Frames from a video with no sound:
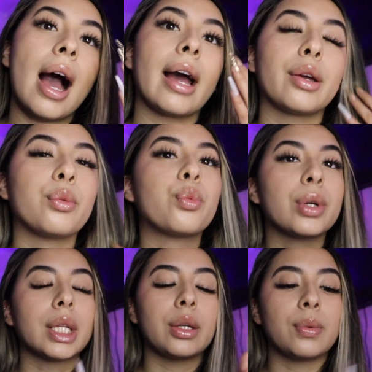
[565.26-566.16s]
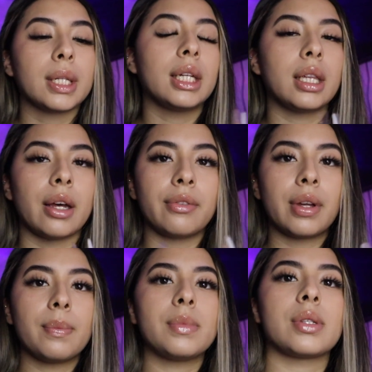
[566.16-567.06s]
I really love
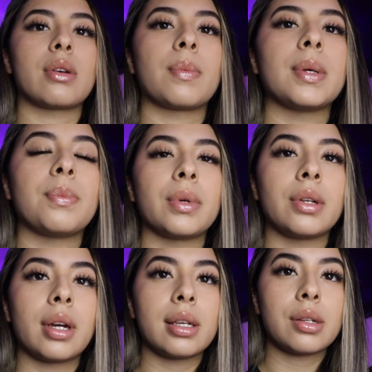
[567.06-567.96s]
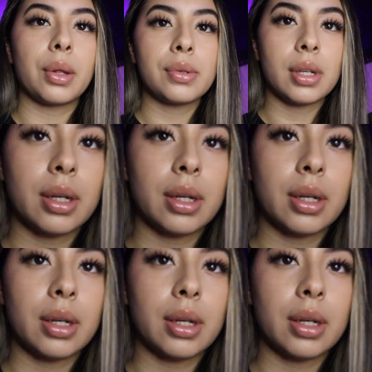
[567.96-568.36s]
them, so I'm gonna bring you guys close up.